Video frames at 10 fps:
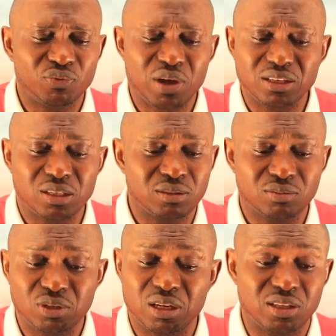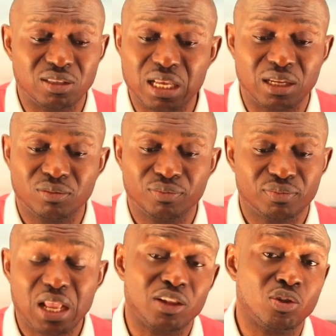advising the lady, said,
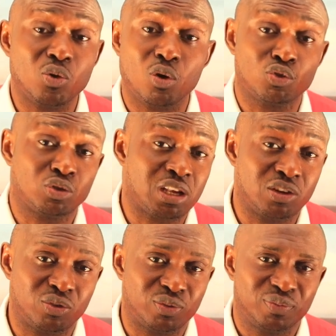"I don't know what to tell you.